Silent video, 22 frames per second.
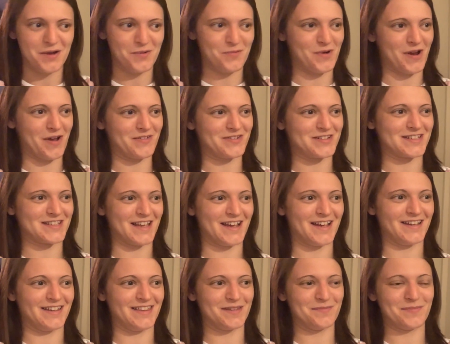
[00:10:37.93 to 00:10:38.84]
Whereas
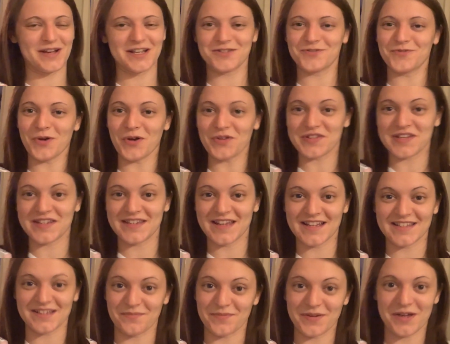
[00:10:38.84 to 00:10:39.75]
like the past 14
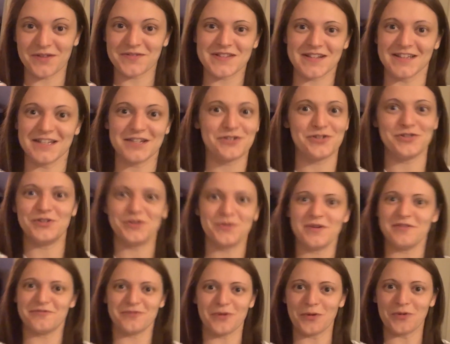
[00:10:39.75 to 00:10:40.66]
days I've been able to literally do
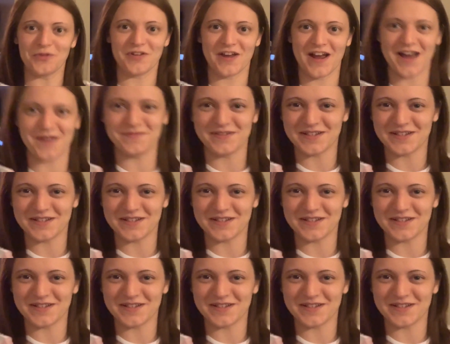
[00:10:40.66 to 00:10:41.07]
it full time.